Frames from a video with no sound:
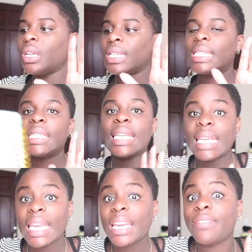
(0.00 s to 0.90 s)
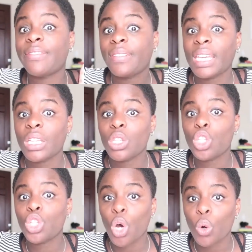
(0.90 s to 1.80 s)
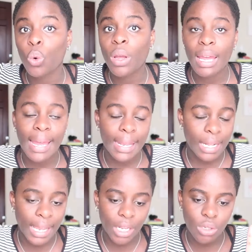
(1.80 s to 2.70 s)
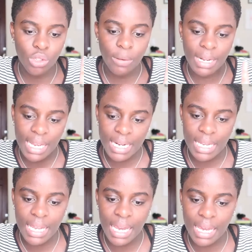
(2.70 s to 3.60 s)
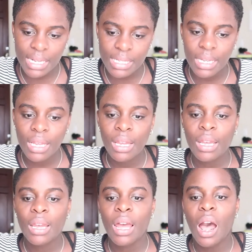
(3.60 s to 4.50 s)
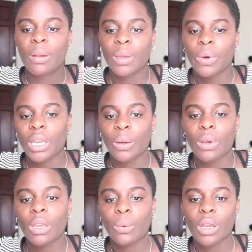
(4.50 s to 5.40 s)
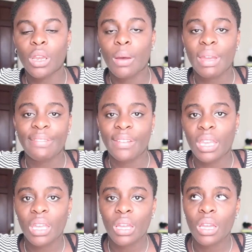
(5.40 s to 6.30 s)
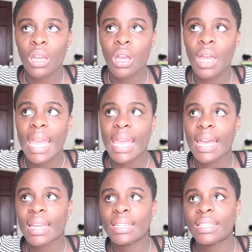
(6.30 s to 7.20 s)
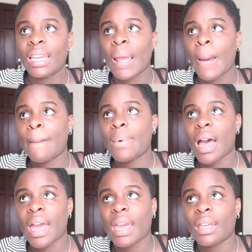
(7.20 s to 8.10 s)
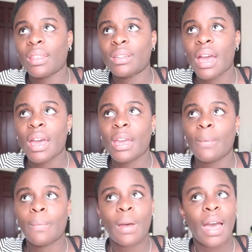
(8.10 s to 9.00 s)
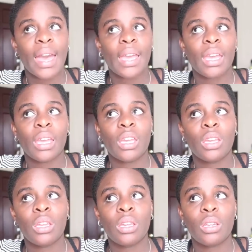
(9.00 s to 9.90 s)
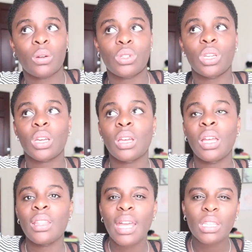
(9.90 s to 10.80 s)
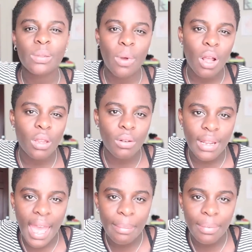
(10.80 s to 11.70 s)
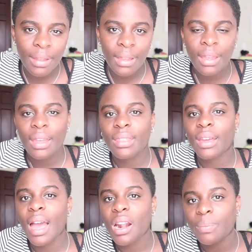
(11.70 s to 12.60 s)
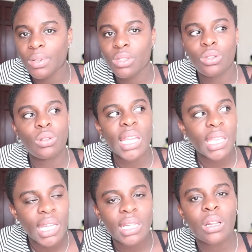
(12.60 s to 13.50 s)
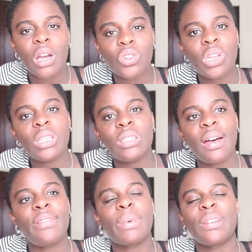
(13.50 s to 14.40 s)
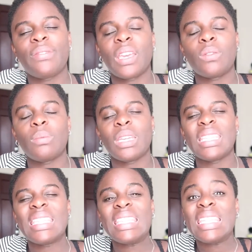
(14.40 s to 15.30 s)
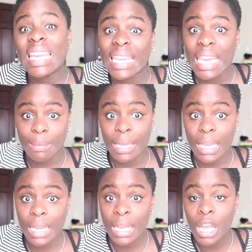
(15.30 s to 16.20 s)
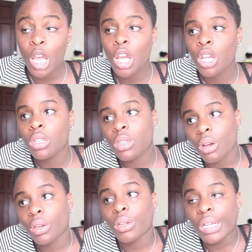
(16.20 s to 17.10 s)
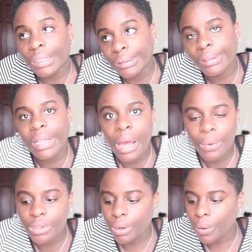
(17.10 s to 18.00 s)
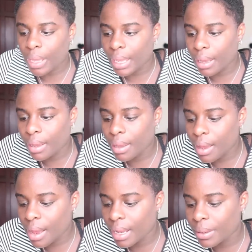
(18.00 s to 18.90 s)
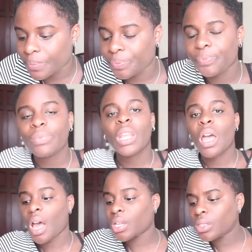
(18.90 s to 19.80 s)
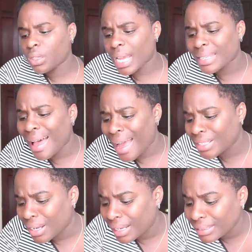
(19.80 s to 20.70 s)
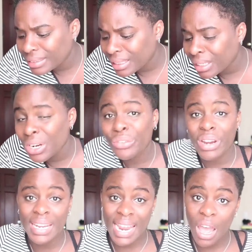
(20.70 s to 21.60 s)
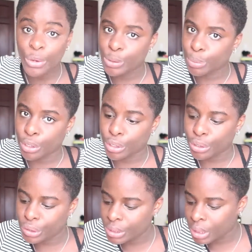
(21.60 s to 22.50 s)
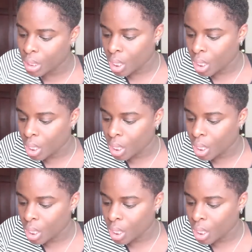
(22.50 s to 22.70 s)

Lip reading: Stinging feet. So like I told you, I'm a nanny and I'll be working on my feet, and by the time I, you know, took that small little nap and then got up and to do like the kids' laundry and stuff, my feet would be stinging me. So, you know, that was annoying. I also liked hot dogs. Right now it's burgers,